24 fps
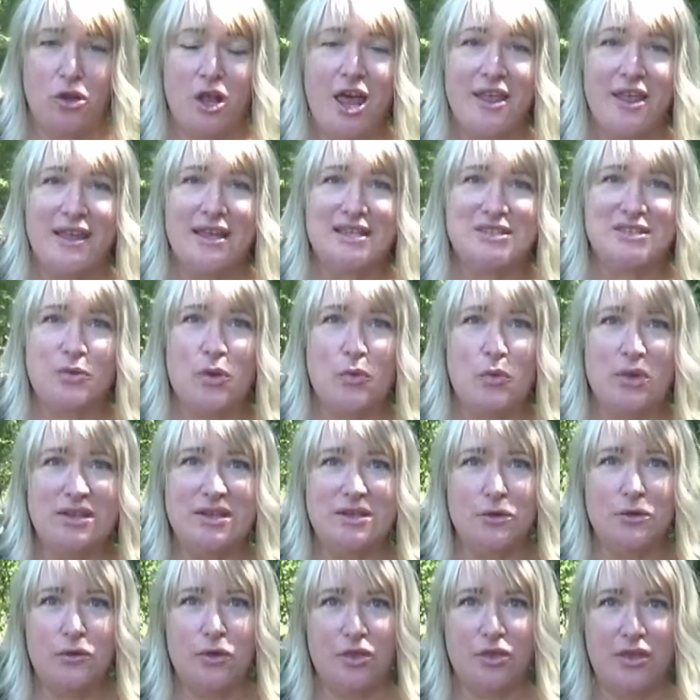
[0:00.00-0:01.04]
that's when we
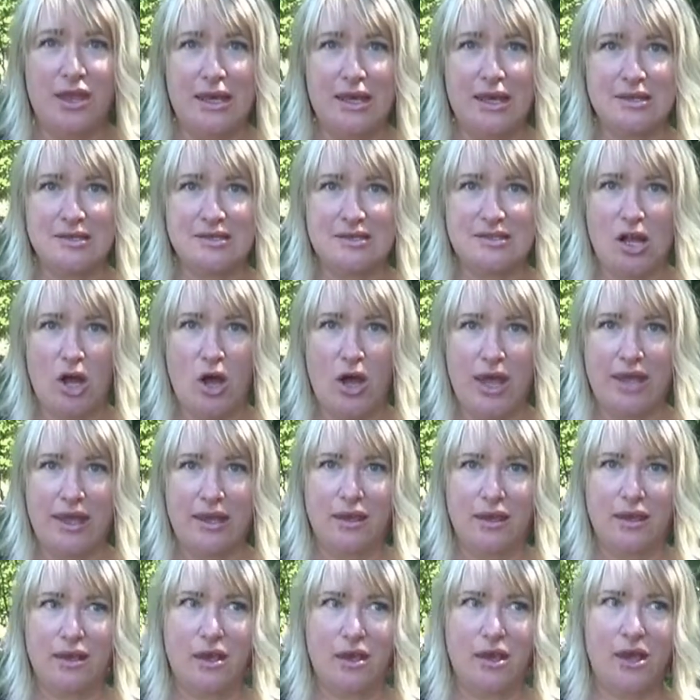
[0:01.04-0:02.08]
do things like
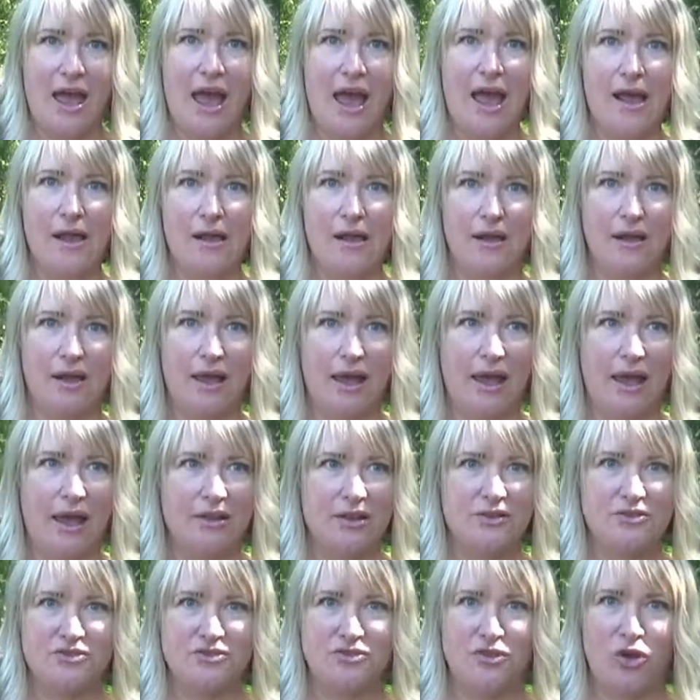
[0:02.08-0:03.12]

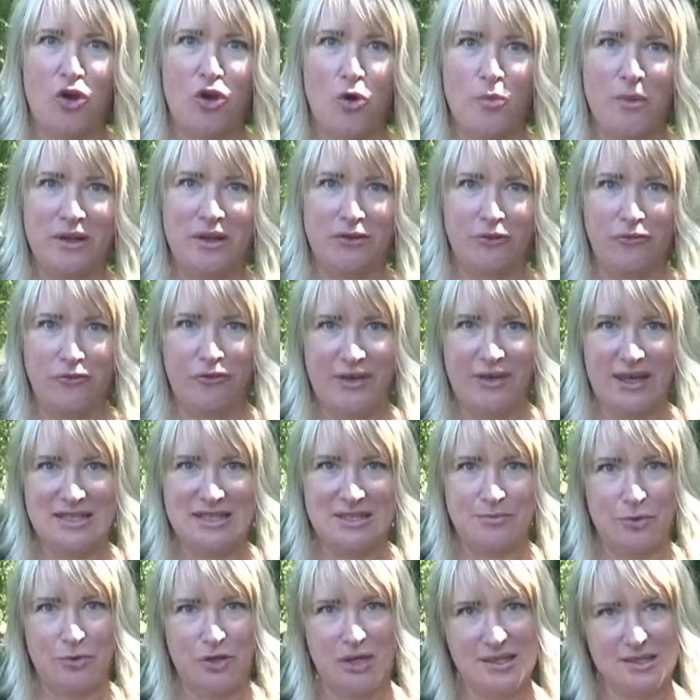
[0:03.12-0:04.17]
answer a comment on
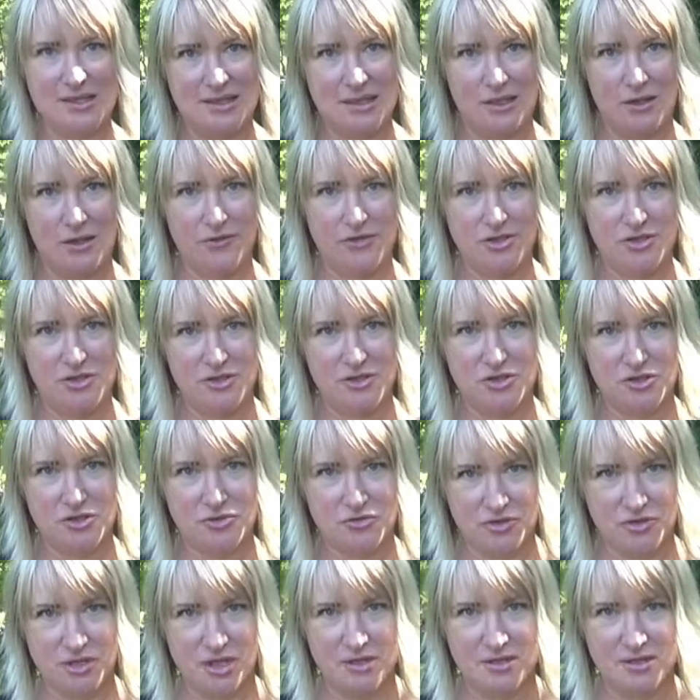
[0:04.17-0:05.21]
Facebook instead of just
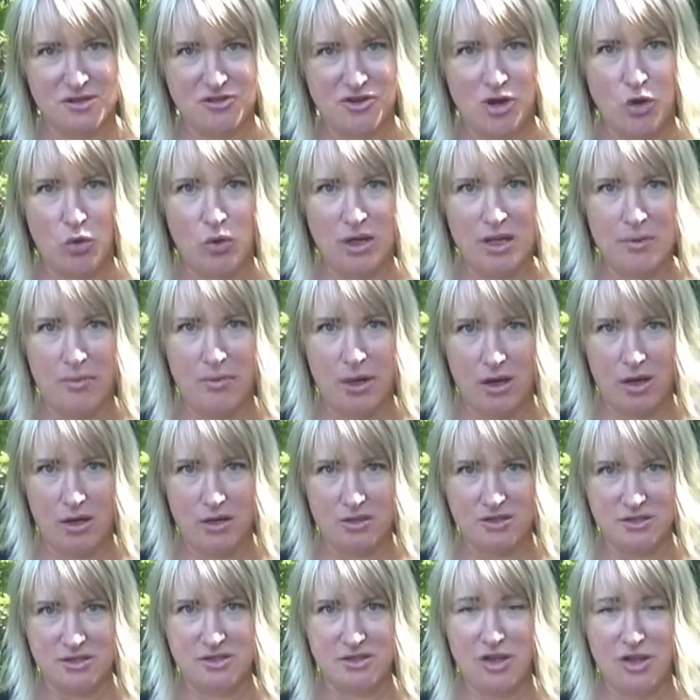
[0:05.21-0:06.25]
scrolling
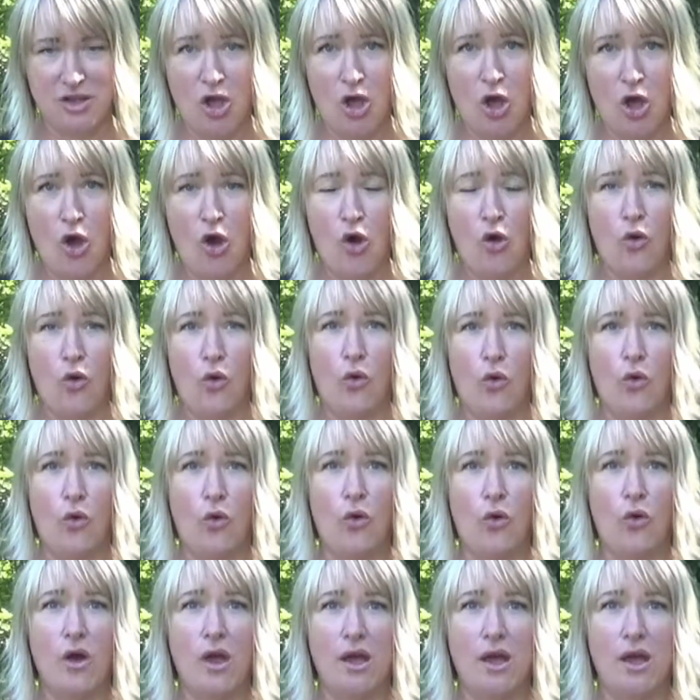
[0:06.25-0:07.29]
past,
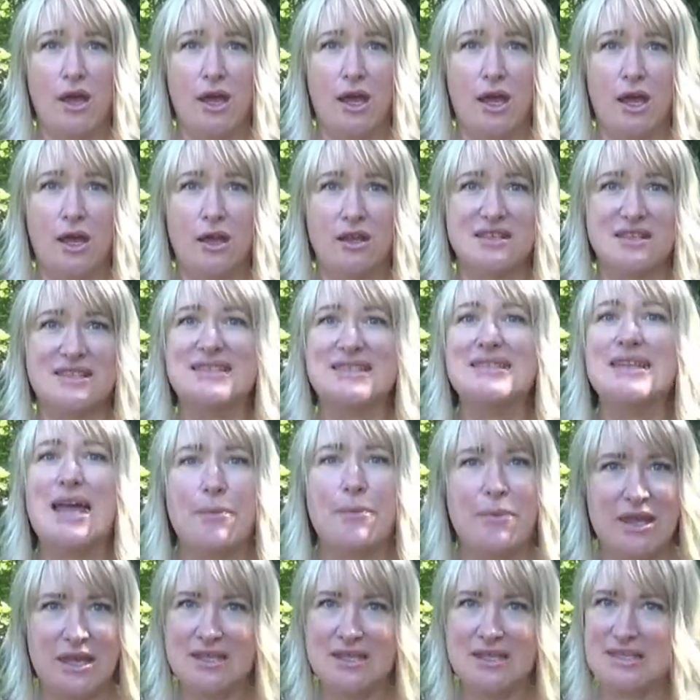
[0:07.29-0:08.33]
or
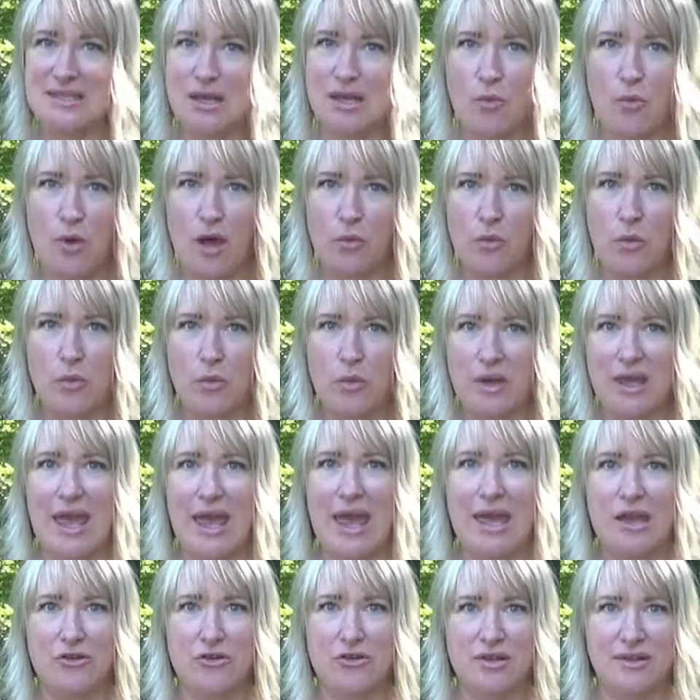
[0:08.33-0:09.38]
snapping at someone when we get
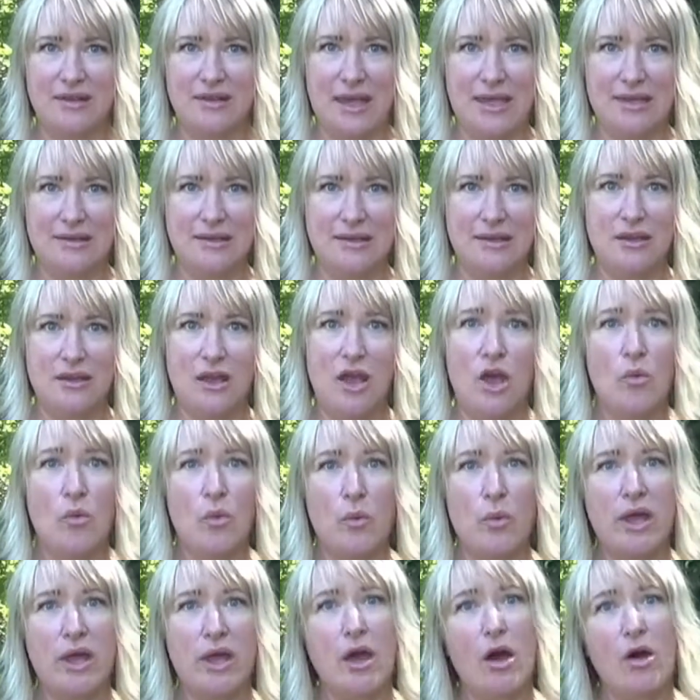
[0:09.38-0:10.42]
irritated, when
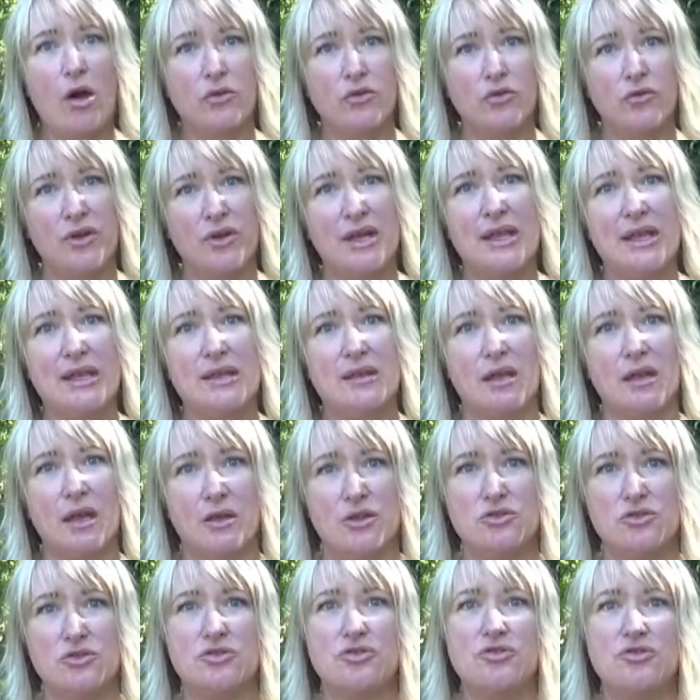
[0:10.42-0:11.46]
we can't really
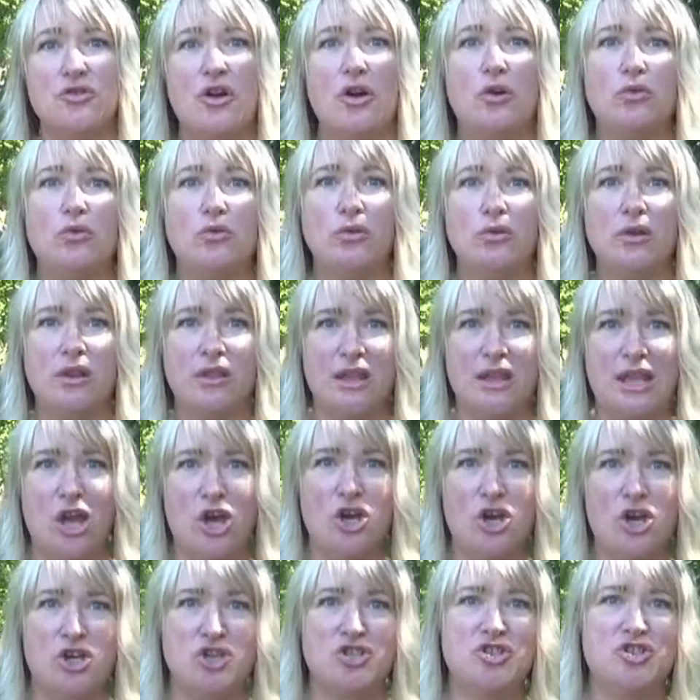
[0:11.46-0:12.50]
control the
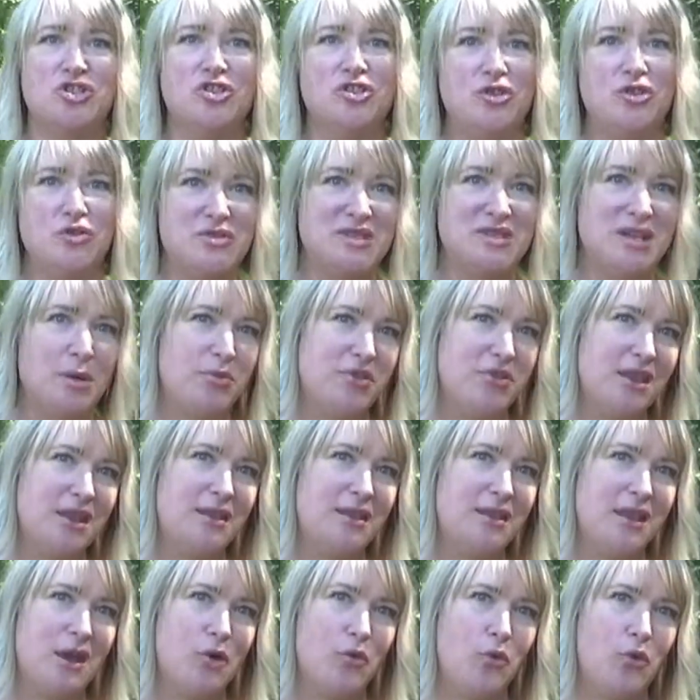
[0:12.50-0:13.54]
urge to do
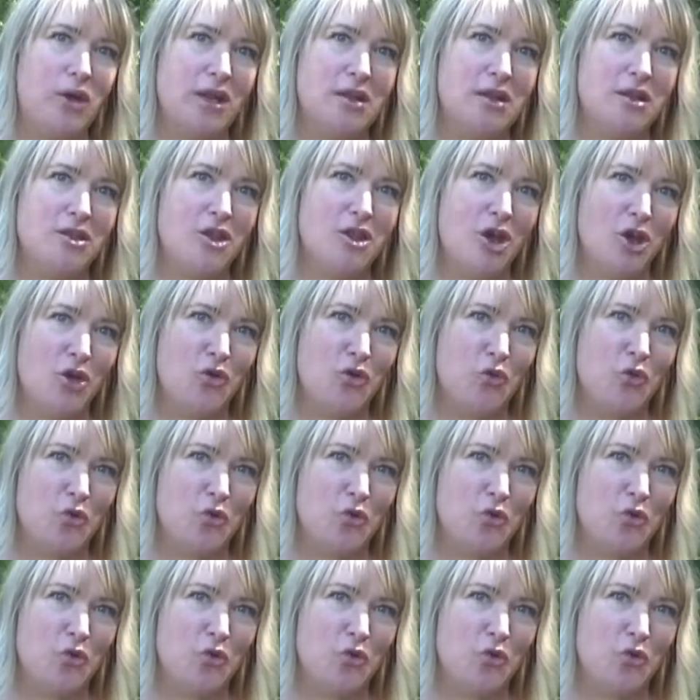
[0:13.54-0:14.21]
something that we know we